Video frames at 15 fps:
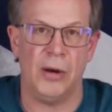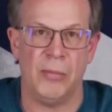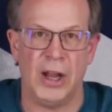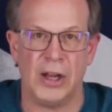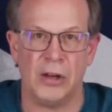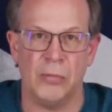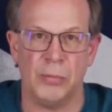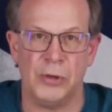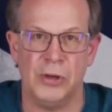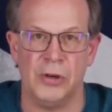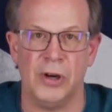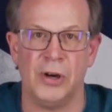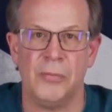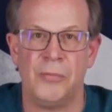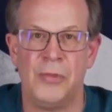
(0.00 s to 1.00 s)
my
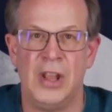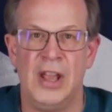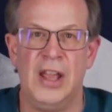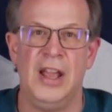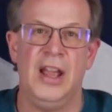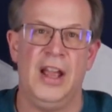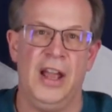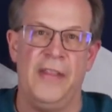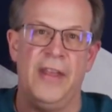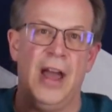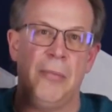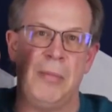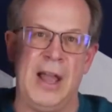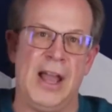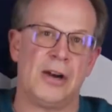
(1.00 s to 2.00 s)
computer. And
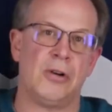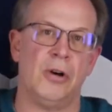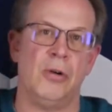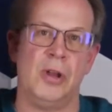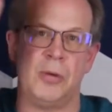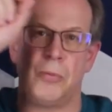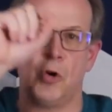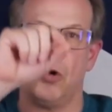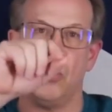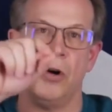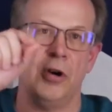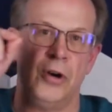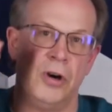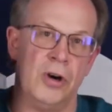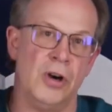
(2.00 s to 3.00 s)
that macro
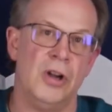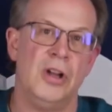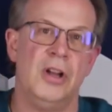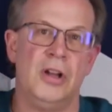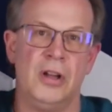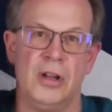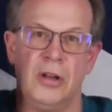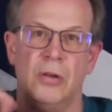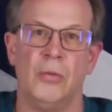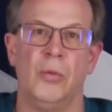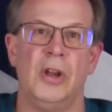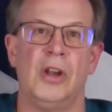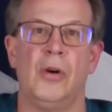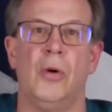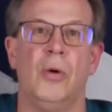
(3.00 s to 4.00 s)
recorder
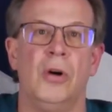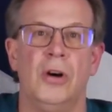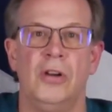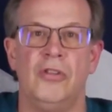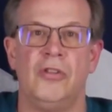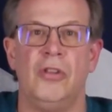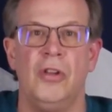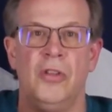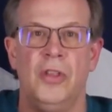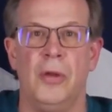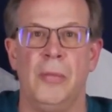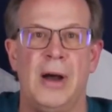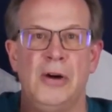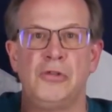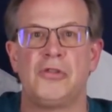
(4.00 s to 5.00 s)
records the
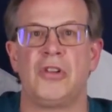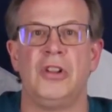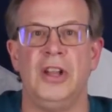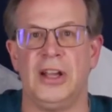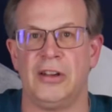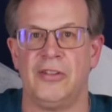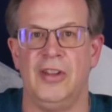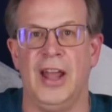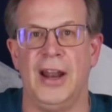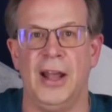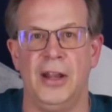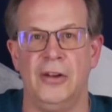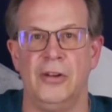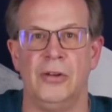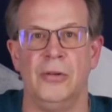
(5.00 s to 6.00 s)
mouse clicks that
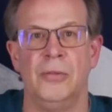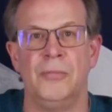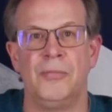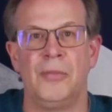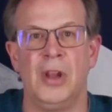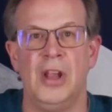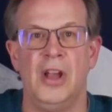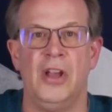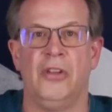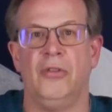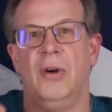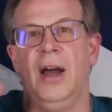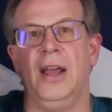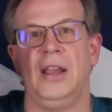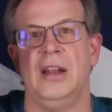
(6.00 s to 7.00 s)
I do.
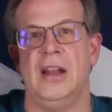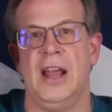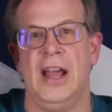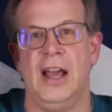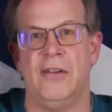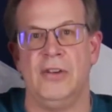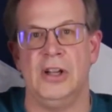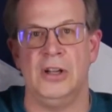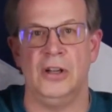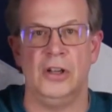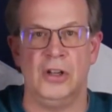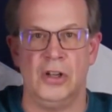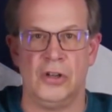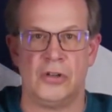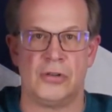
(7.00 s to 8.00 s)
So I can have it
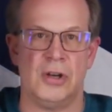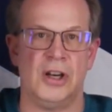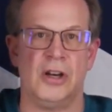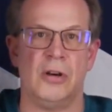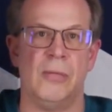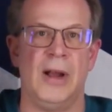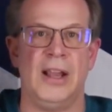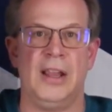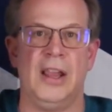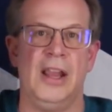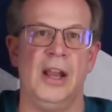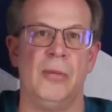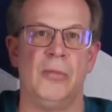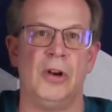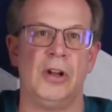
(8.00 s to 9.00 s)
trigger my
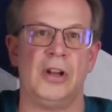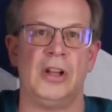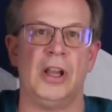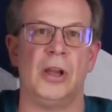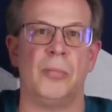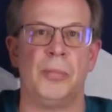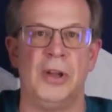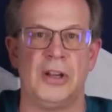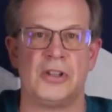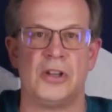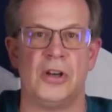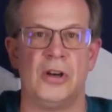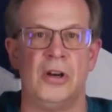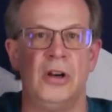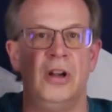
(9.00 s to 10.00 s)
camera to take a
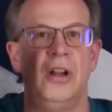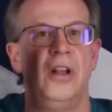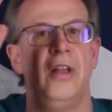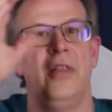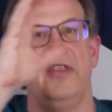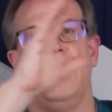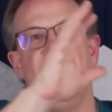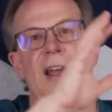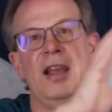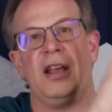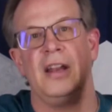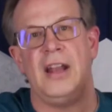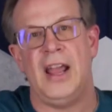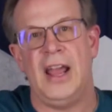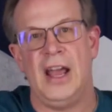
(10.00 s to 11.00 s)
picture, then I
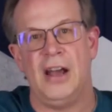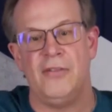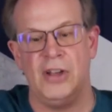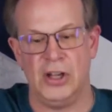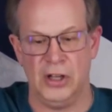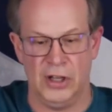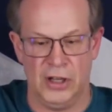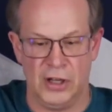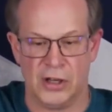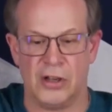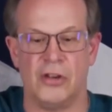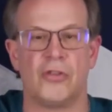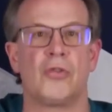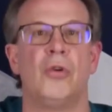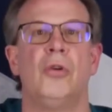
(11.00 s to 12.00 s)
can have it
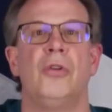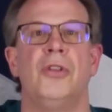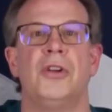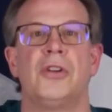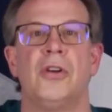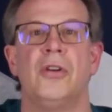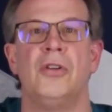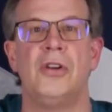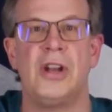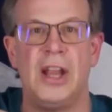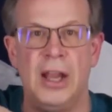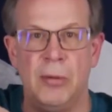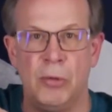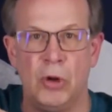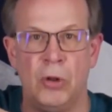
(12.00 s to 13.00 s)
control the
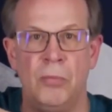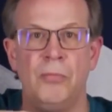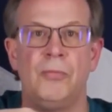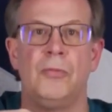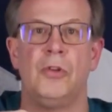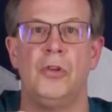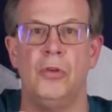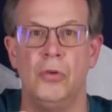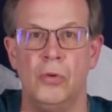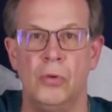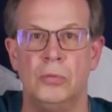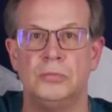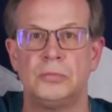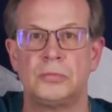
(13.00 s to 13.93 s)
turntable to